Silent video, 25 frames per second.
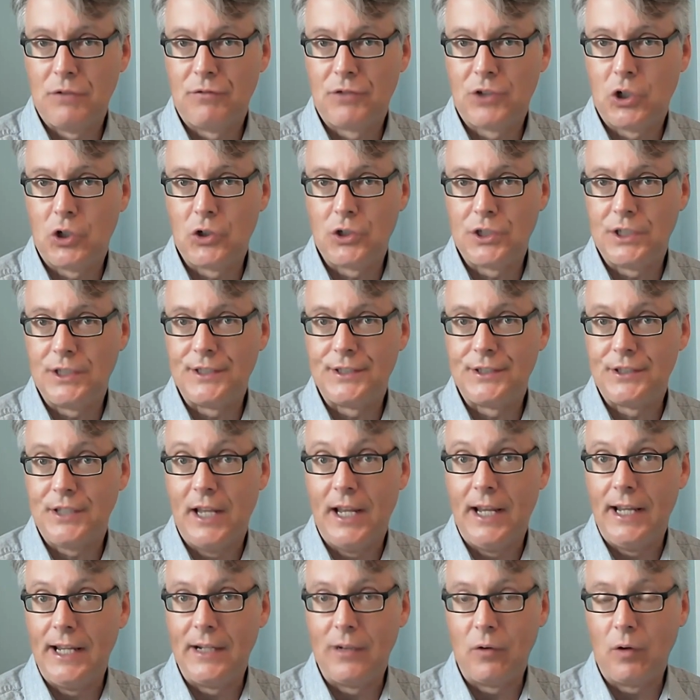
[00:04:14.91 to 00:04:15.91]
of church and
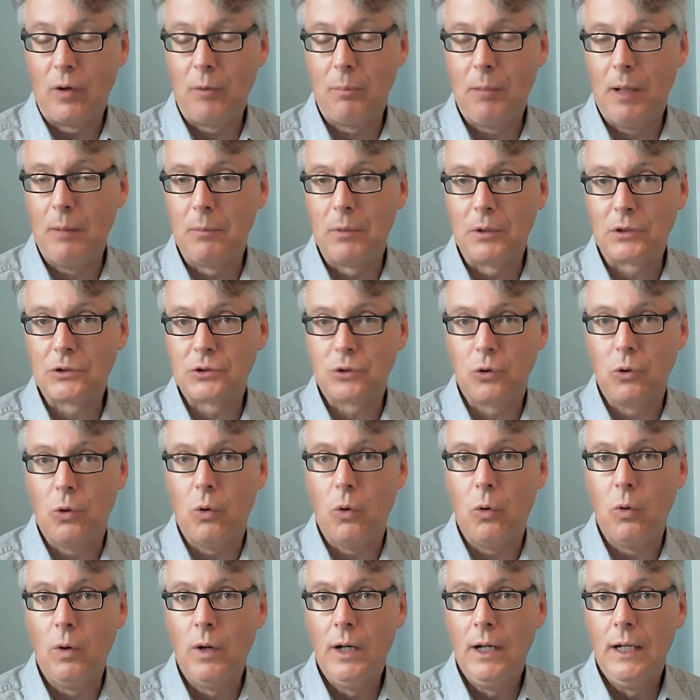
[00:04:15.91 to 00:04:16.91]
state or a public
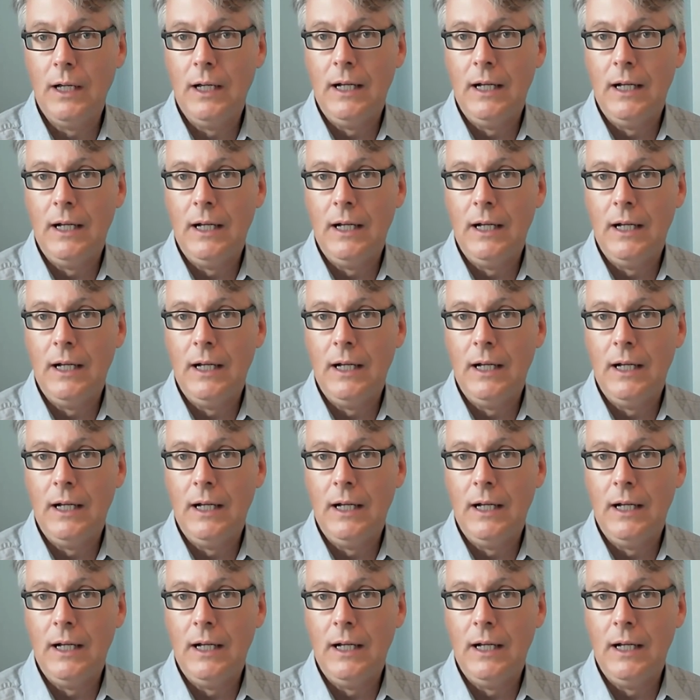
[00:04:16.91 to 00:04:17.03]
school